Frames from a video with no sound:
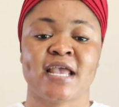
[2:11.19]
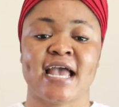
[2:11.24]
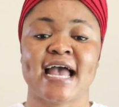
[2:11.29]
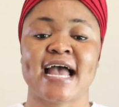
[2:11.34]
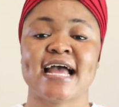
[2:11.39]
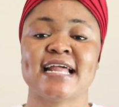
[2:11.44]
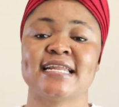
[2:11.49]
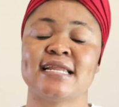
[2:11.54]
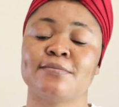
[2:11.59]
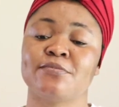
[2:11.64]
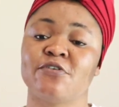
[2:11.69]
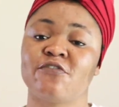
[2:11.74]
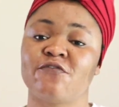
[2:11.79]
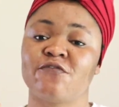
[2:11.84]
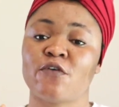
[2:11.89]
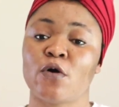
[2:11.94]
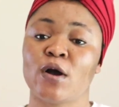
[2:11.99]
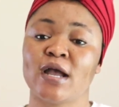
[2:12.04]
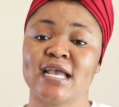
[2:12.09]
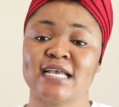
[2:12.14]
and number
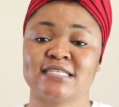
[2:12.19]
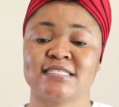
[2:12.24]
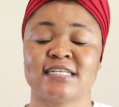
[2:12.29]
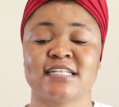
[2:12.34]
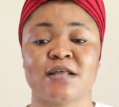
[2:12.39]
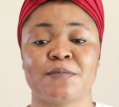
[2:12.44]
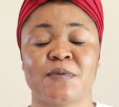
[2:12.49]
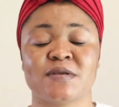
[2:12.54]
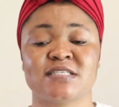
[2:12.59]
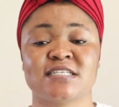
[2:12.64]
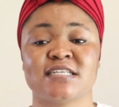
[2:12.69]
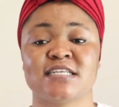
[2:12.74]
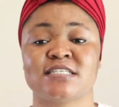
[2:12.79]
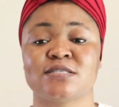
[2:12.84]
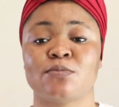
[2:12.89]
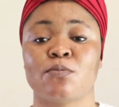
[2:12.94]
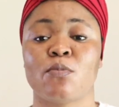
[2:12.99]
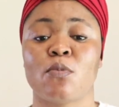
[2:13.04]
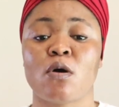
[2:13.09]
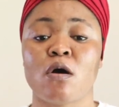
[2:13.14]
four is that the person
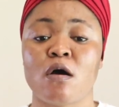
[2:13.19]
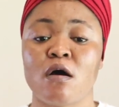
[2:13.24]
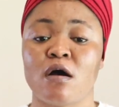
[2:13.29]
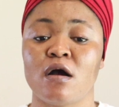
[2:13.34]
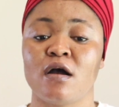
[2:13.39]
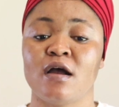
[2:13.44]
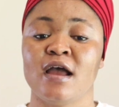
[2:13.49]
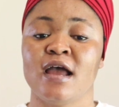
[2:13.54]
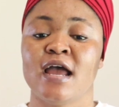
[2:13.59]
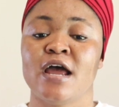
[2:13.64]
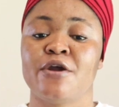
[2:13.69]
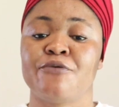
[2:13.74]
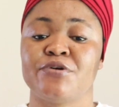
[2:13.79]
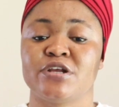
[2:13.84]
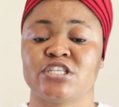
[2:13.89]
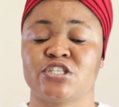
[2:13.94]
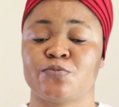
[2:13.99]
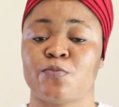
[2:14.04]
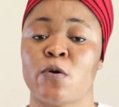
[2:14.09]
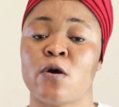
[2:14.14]
is more
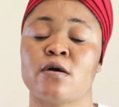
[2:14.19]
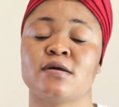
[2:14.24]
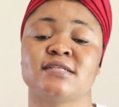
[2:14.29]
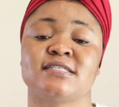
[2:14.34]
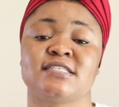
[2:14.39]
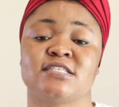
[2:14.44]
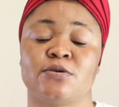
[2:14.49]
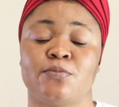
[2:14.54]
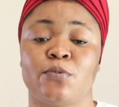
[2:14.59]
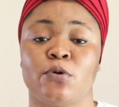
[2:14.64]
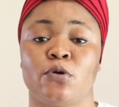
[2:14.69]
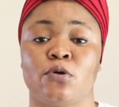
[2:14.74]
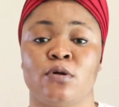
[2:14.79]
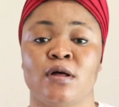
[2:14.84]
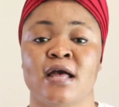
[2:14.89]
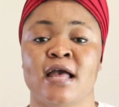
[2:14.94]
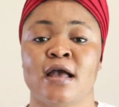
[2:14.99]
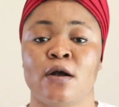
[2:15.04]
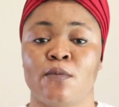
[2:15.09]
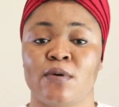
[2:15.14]

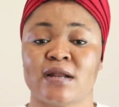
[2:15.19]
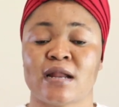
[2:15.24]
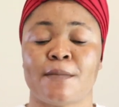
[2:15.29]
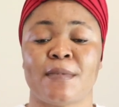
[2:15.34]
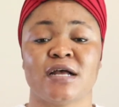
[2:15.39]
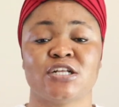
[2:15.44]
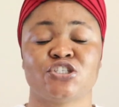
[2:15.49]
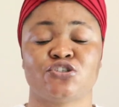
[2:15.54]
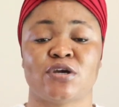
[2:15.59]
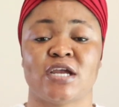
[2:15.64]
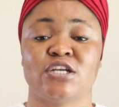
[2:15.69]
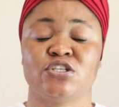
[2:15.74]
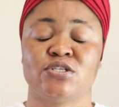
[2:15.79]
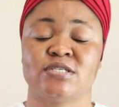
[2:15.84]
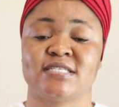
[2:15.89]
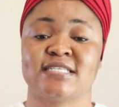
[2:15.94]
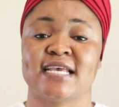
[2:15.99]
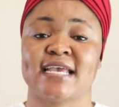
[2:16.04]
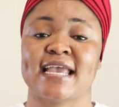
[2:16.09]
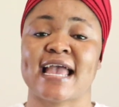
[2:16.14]
responsible what am i trying
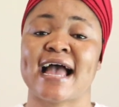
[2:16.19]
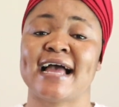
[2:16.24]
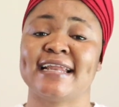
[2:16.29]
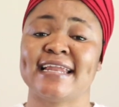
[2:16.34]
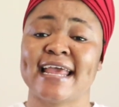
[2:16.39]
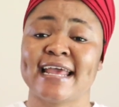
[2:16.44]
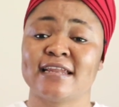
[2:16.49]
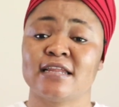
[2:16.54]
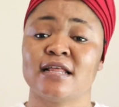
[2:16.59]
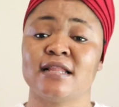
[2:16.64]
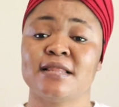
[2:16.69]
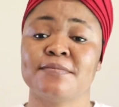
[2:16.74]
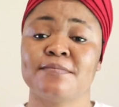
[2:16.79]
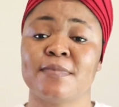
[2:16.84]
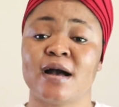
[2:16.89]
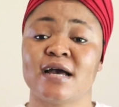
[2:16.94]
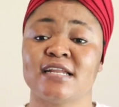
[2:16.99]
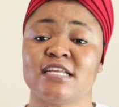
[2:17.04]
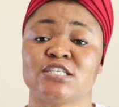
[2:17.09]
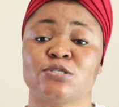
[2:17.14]
to say an elderly
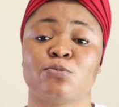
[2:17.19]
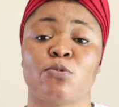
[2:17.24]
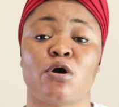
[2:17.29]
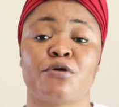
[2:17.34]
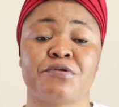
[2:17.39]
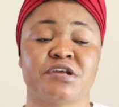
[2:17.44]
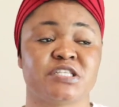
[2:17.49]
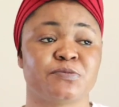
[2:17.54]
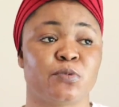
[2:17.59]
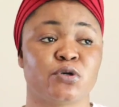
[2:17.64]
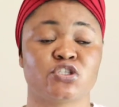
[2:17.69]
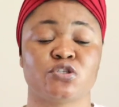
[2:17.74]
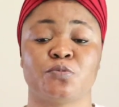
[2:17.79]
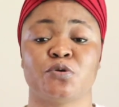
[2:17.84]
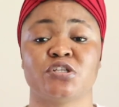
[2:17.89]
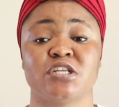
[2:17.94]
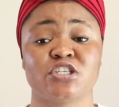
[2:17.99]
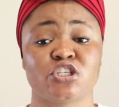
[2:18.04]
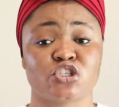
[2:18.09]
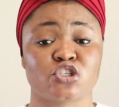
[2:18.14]
man is more
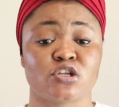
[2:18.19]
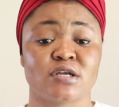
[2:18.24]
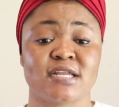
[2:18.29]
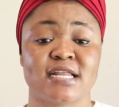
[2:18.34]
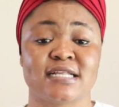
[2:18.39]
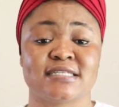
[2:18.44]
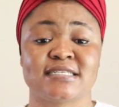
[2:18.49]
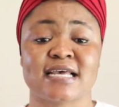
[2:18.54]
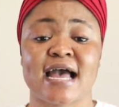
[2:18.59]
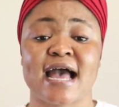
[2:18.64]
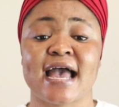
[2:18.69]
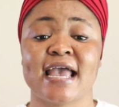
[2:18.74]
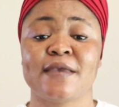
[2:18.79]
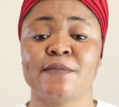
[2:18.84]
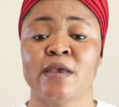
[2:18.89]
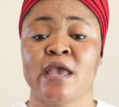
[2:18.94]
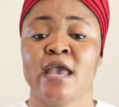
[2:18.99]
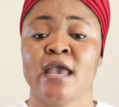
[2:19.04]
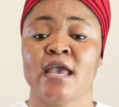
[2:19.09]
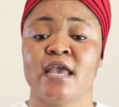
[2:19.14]
responsible this is not the
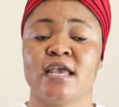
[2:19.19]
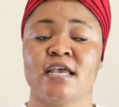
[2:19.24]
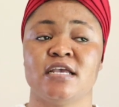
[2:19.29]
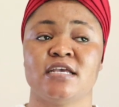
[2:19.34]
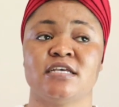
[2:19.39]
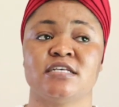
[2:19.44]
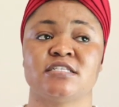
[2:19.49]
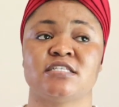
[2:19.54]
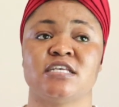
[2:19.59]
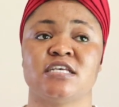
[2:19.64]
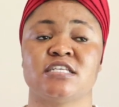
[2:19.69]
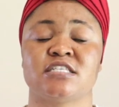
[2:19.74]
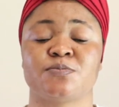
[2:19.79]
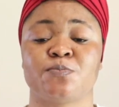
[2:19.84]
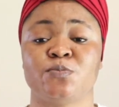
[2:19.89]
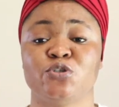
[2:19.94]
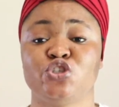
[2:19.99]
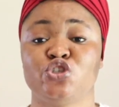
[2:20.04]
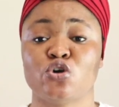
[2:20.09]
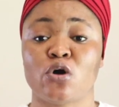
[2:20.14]
time he is
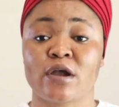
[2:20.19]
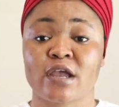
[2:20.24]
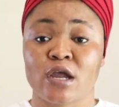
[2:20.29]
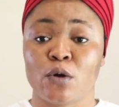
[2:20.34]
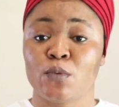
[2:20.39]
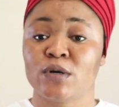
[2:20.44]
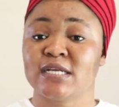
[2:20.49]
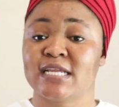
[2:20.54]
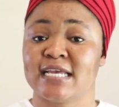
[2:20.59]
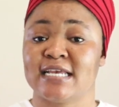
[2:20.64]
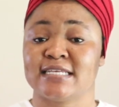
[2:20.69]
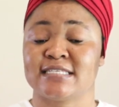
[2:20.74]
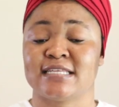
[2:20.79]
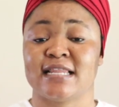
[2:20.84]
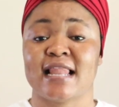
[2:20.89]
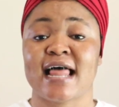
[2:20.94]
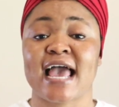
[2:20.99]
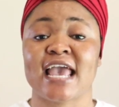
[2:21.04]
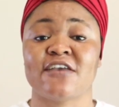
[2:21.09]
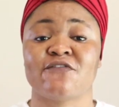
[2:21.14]
he's joking with his
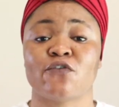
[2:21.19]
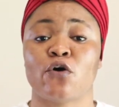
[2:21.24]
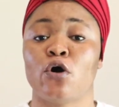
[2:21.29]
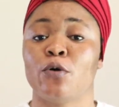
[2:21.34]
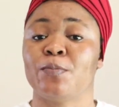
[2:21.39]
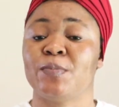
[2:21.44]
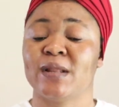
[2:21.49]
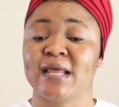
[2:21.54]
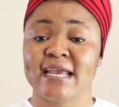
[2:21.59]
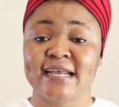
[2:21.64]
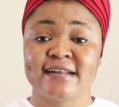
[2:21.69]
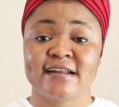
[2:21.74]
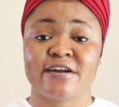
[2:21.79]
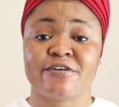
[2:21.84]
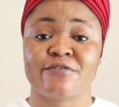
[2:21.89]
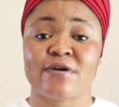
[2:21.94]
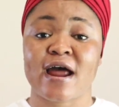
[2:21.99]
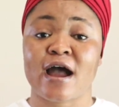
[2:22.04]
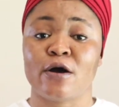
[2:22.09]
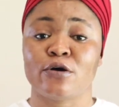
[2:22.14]
life or playing
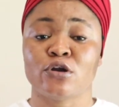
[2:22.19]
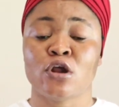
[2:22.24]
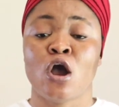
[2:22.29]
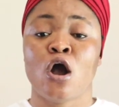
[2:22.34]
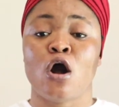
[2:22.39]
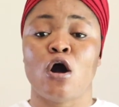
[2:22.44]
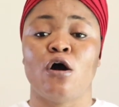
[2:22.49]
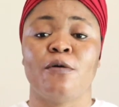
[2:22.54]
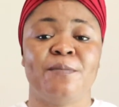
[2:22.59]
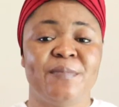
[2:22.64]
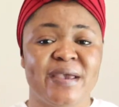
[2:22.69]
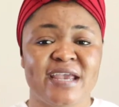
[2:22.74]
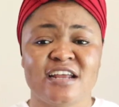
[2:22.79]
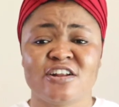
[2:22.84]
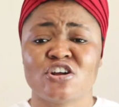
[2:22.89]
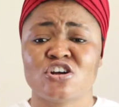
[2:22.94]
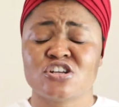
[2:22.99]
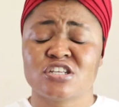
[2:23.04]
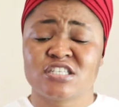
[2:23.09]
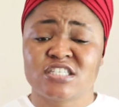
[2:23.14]
around or
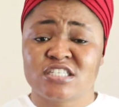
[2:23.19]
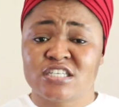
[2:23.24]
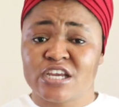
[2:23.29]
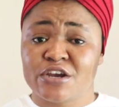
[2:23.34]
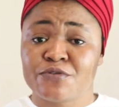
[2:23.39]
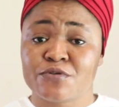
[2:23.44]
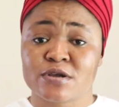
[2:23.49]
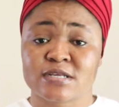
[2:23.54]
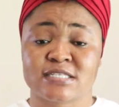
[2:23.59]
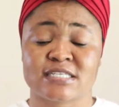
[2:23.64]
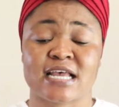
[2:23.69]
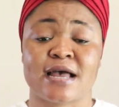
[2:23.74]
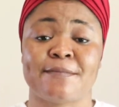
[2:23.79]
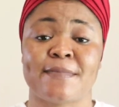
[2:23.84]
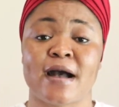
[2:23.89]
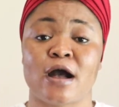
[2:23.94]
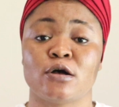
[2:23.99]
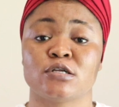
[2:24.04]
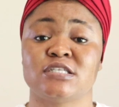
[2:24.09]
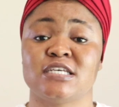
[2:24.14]
being non-serious
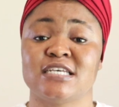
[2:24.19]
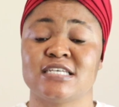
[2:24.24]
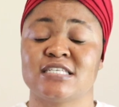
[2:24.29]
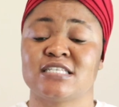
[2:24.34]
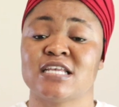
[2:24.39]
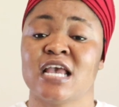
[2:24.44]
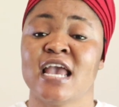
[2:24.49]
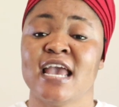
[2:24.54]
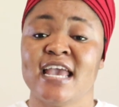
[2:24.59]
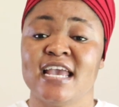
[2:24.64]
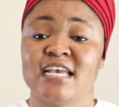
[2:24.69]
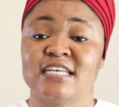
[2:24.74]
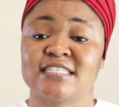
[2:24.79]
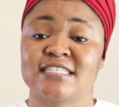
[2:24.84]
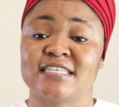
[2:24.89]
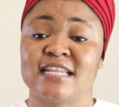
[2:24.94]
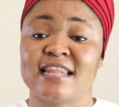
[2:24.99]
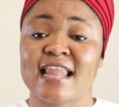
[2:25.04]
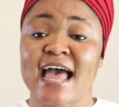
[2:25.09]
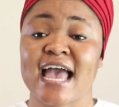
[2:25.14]
about his
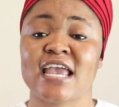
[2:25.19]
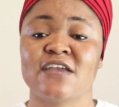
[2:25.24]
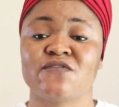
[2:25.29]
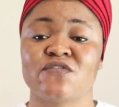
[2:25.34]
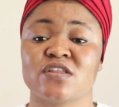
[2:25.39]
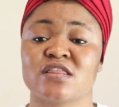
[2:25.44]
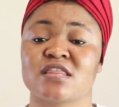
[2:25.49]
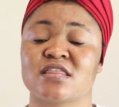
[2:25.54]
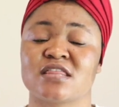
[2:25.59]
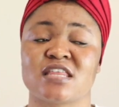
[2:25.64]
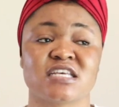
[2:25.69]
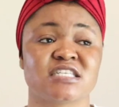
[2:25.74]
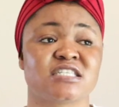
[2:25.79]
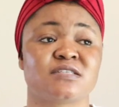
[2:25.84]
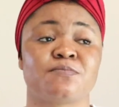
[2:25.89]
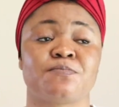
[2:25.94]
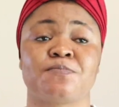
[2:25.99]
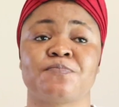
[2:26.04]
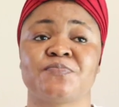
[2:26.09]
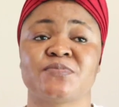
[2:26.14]
his life
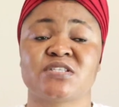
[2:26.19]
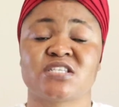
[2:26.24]
this